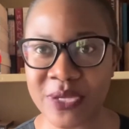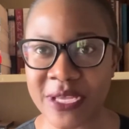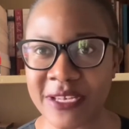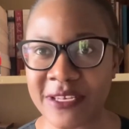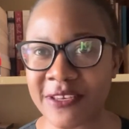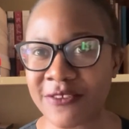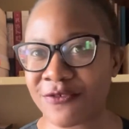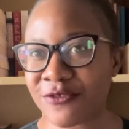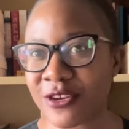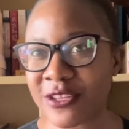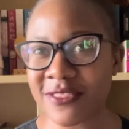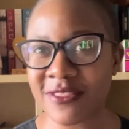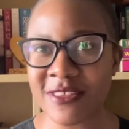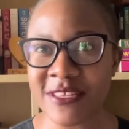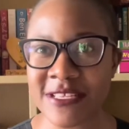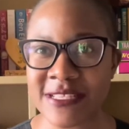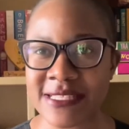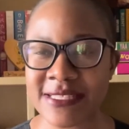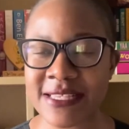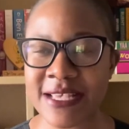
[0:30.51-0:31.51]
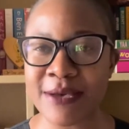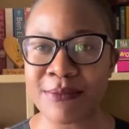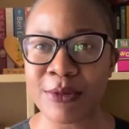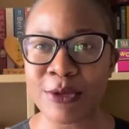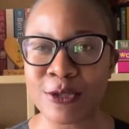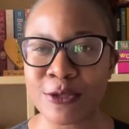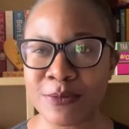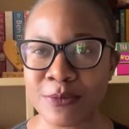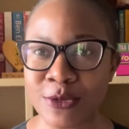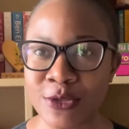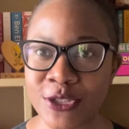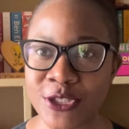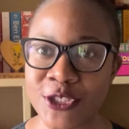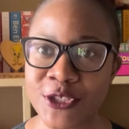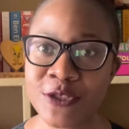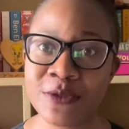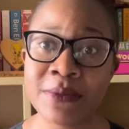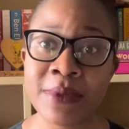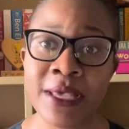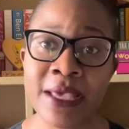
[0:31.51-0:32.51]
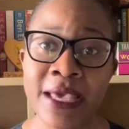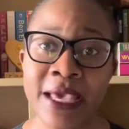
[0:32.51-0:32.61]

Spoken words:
and different things about booktube.